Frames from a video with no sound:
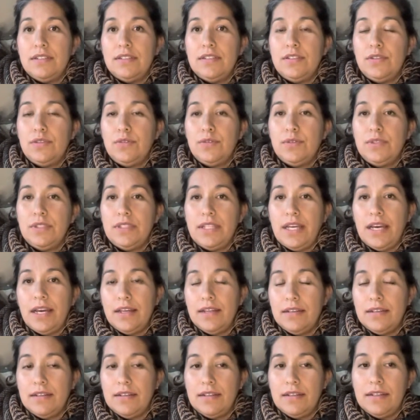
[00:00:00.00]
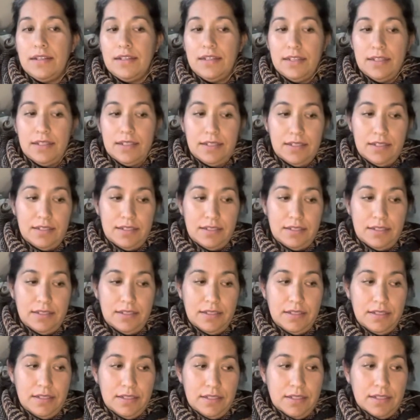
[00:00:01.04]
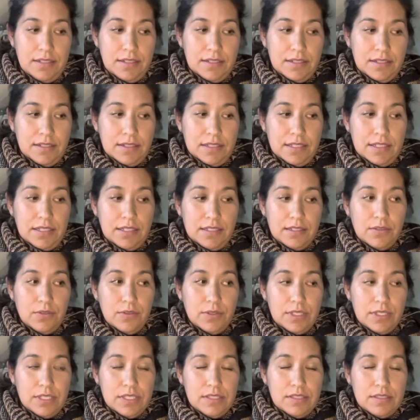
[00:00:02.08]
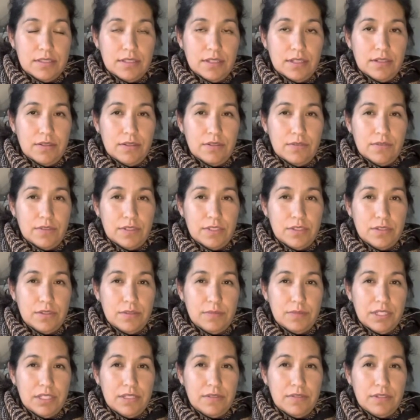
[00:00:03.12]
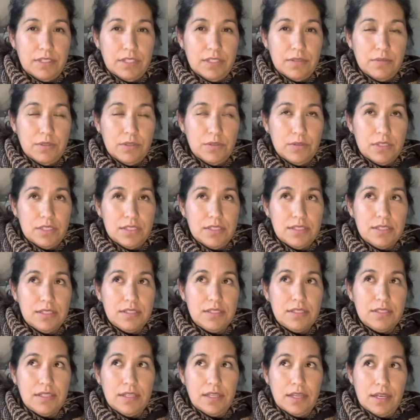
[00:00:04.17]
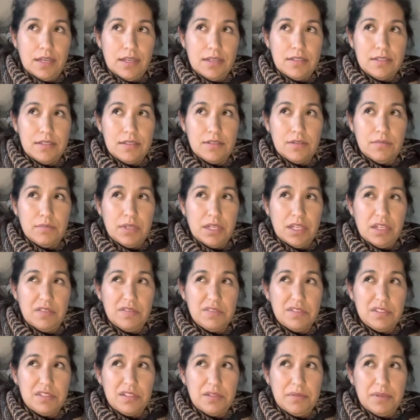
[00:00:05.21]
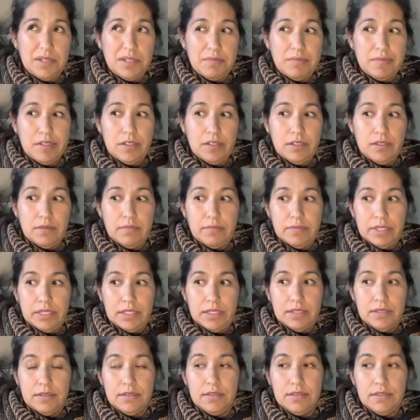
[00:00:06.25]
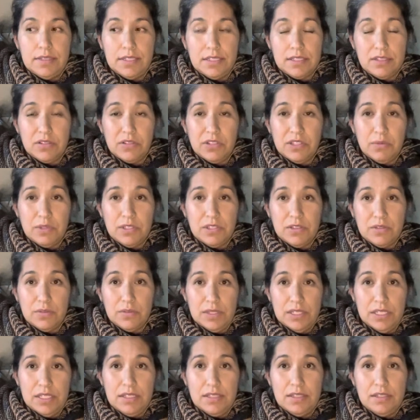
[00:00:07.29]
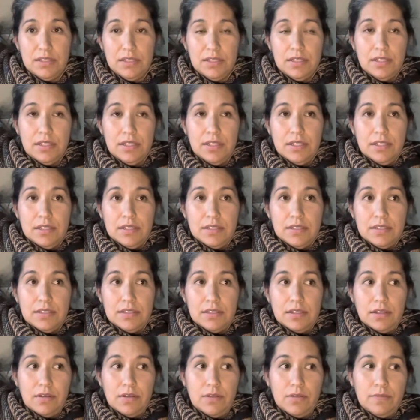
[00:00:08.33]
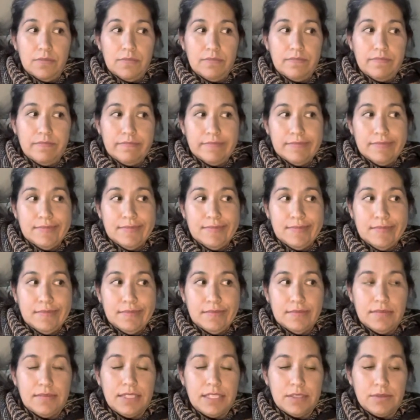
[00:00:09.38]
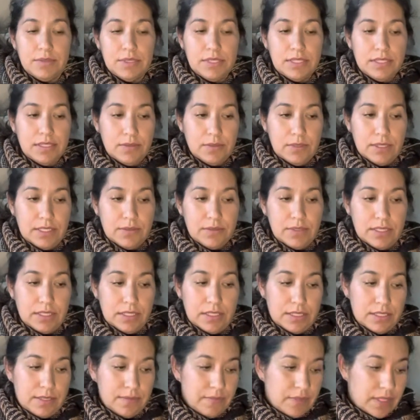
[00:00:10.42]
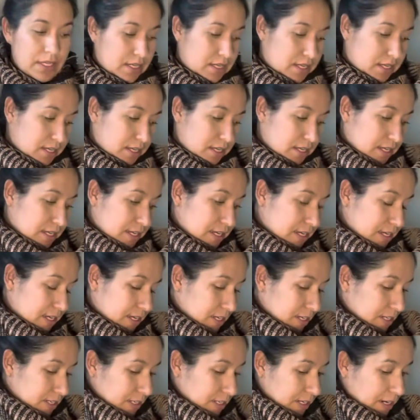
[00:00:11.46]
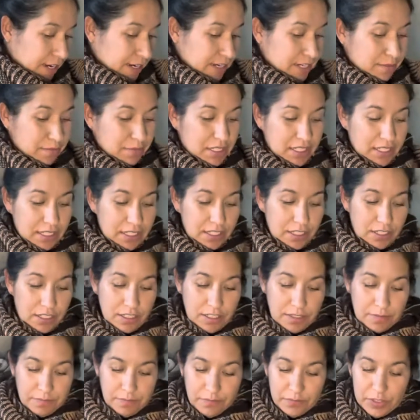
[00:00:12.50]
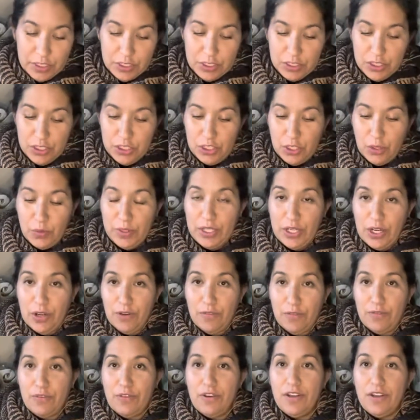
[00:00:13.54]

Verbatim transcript: doing that. And eating cookies. I don't know if I should be giving him cookies since he has some kind of stomach bug, but that's all he wants to eat. So that's what he's doing downstairs. And I am here just showing off